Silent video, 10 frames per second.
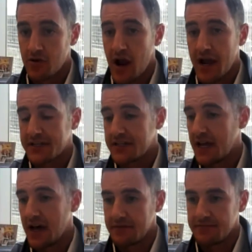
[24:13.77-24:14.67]
Correct.
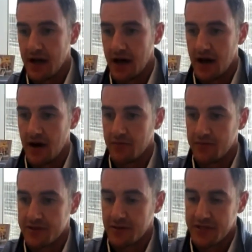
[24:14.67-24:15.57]
Yeah.
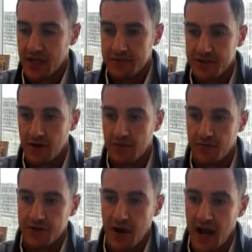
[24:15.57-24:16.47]
Sometimes,
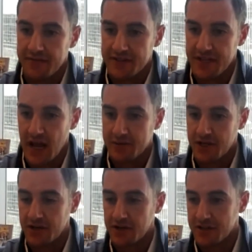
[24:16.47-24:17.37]
when you have this
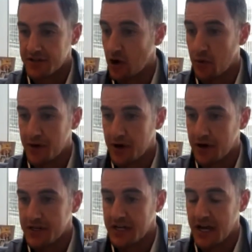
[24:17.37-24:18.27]
option and it's open
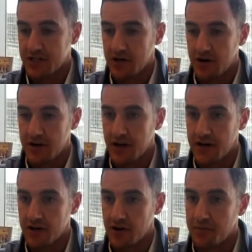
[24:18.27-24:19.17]
architecture
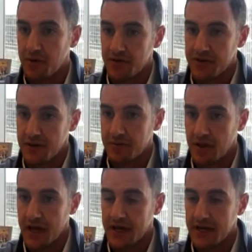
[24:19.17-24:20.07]
and you're building the
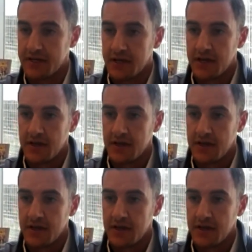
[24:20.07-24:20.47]
plan,